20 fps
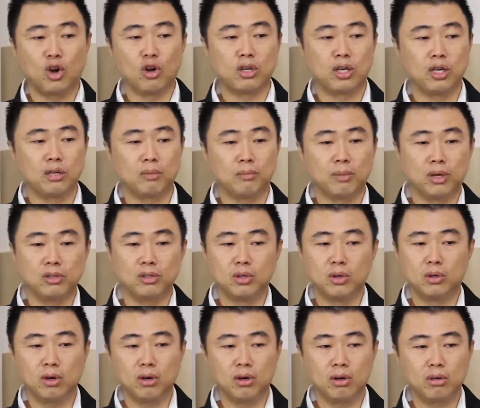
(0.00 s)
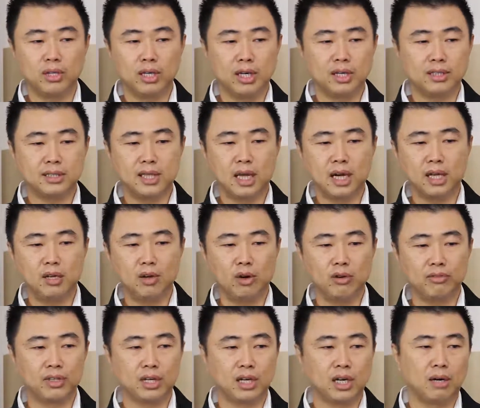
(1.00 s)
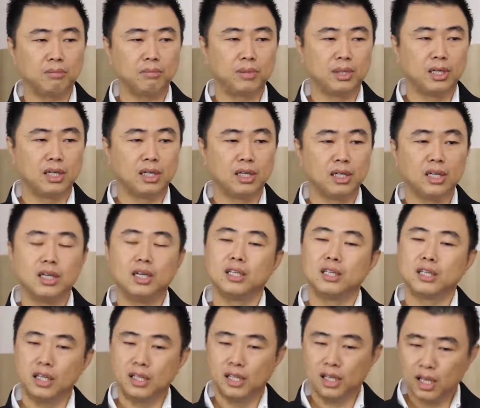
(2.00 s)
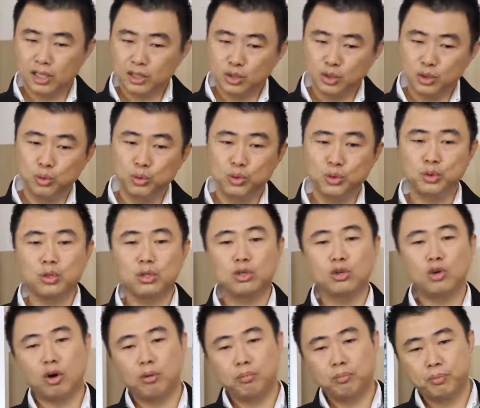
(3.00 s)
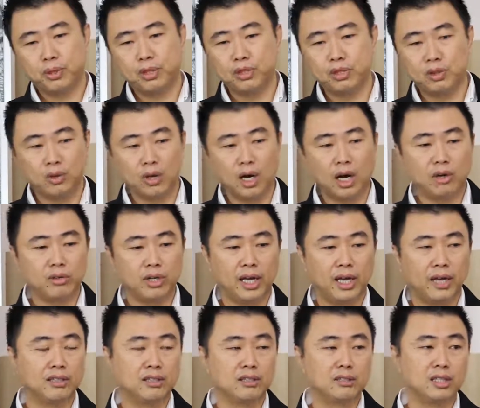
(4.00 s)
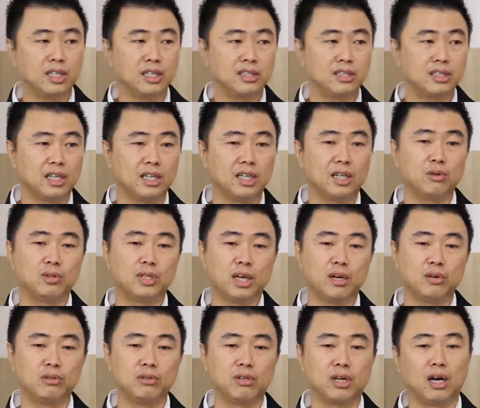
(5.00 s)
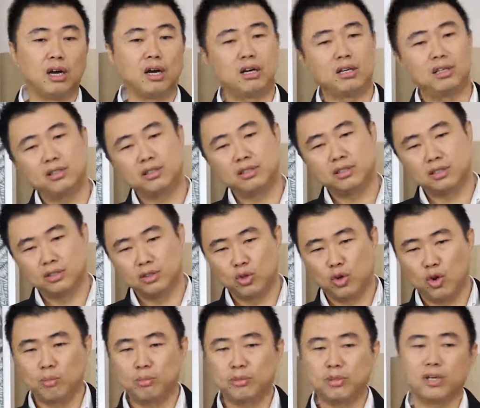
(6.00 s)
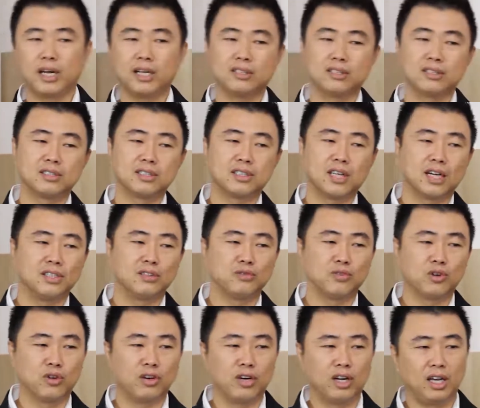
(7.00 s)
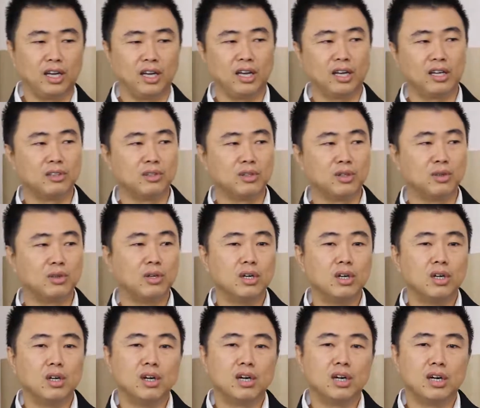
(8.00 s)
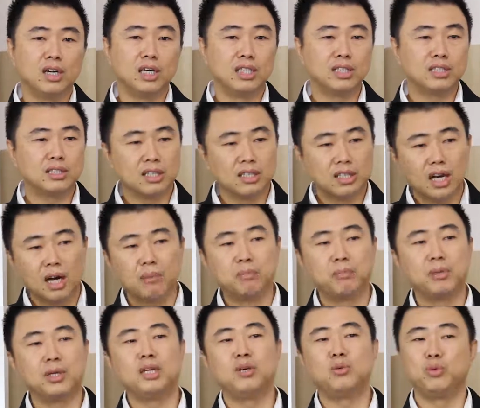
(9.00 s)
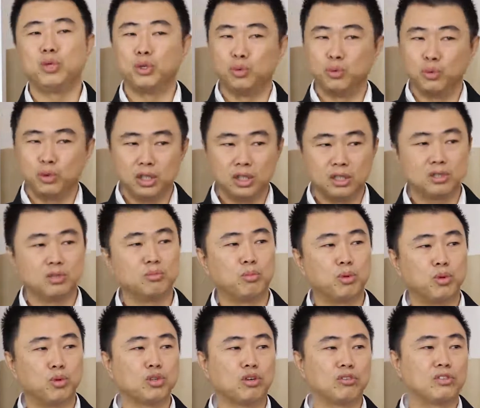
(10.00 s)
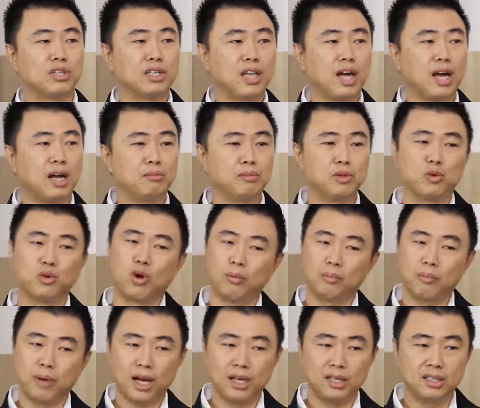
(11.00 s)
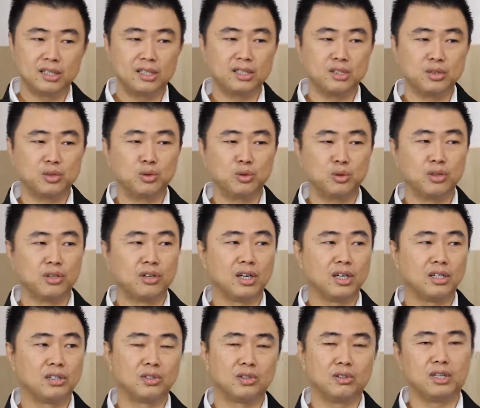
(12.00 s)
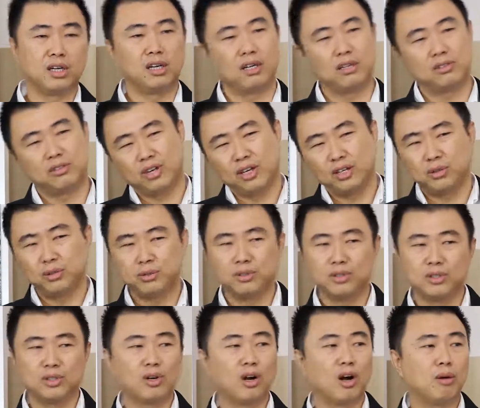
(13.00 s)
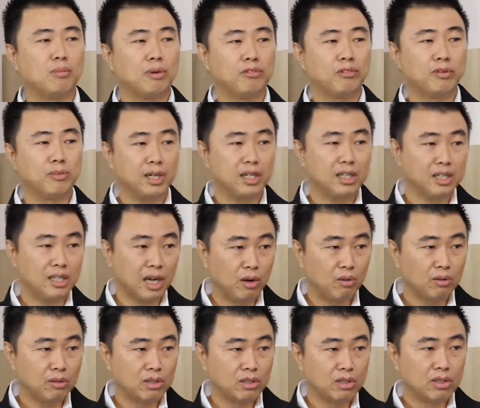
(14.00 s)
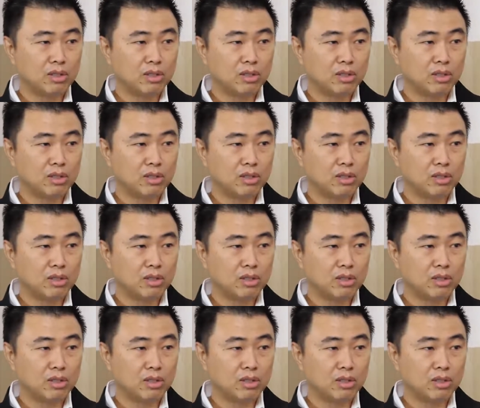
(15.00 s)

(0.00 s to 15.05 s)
talking about, you know, oh, they are selling off the company. Then as usual, corporate, you know, how they handle things, that they will tell you that, oh, this is normal exercise for a listed company. We do this most of the time, you know, got buyer is good, right? So they try to, you know, calm everybody down.